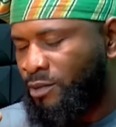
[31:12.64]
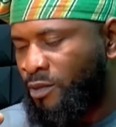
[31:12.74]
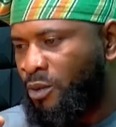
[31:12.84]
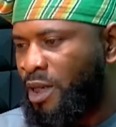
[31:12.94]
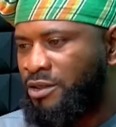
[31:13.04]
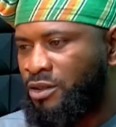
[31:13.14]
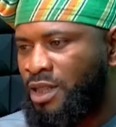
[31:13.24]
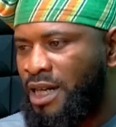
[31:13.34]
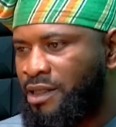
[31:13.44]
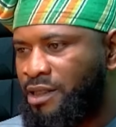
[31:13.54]
When I saw
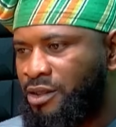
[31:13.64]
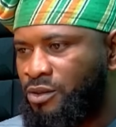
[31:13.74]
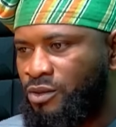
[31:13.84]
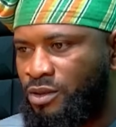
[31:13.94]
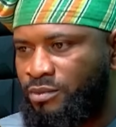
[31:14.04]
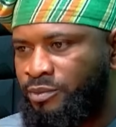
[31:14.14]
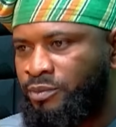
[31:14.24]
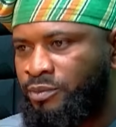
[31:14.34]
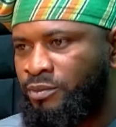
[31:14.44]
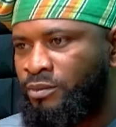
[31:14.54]
that news,
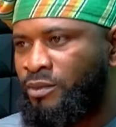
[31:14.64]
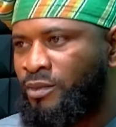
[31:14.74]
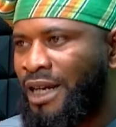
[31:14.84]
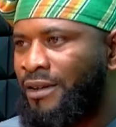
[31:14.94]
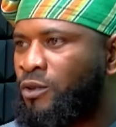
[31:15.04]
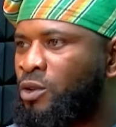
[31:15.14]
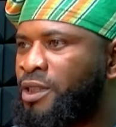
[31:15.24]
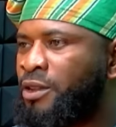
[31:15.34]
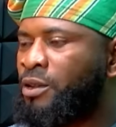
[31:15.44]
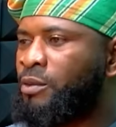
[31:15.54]
I
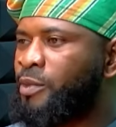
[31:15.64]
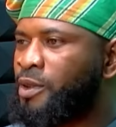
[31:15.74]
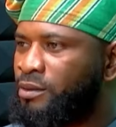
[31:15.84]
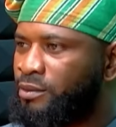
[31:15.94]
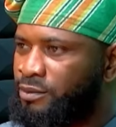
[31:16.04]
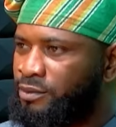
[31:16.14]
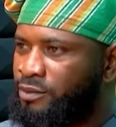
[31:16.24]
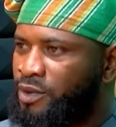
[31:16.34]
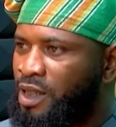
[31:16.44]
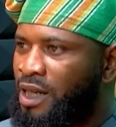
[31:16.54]
followed it up.
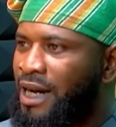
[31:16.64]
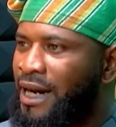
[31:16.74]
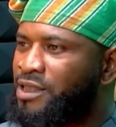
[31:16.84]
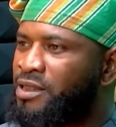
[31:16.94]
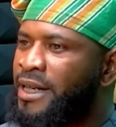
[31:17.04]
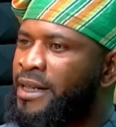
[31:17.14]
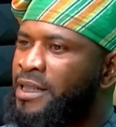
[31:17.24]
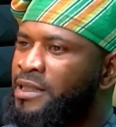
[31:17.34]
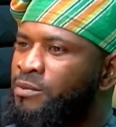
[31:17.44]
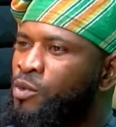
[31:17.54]
I tried
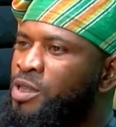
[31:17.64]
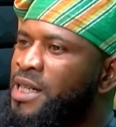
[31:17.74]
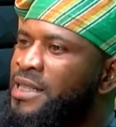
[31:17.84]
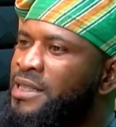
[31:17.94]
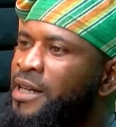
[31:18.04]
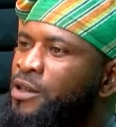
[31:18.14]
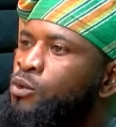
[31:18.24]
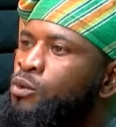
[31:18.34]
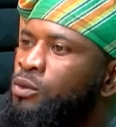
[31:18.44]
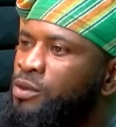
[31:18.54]
as much as I
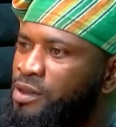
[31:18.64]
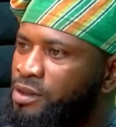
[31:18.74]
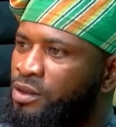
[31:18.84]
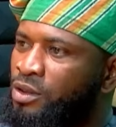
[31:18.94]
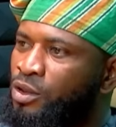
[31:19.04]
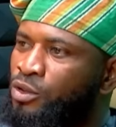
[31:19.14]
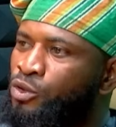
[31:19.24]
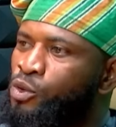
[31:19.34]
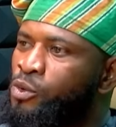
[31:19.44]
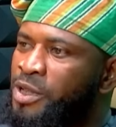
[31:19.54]
could
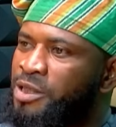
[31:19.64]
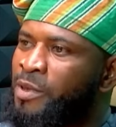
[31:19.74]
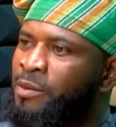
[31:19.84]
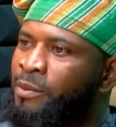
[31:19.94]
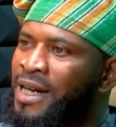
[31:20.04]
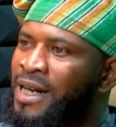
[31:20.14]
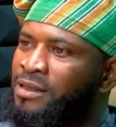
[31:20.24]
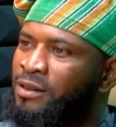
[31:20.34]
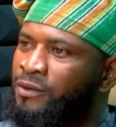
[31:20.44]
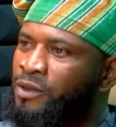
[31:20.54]
to reach members
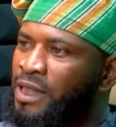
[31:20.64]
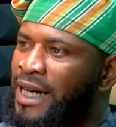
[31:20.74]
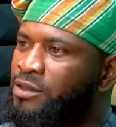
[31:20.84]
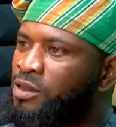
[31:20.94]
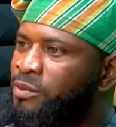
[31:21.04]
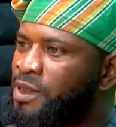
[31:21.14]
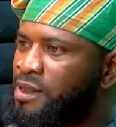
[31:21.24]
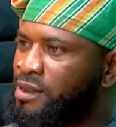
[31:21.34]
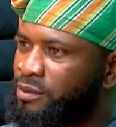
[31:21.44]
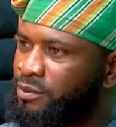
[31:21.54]
of that
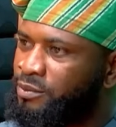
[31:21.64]
committee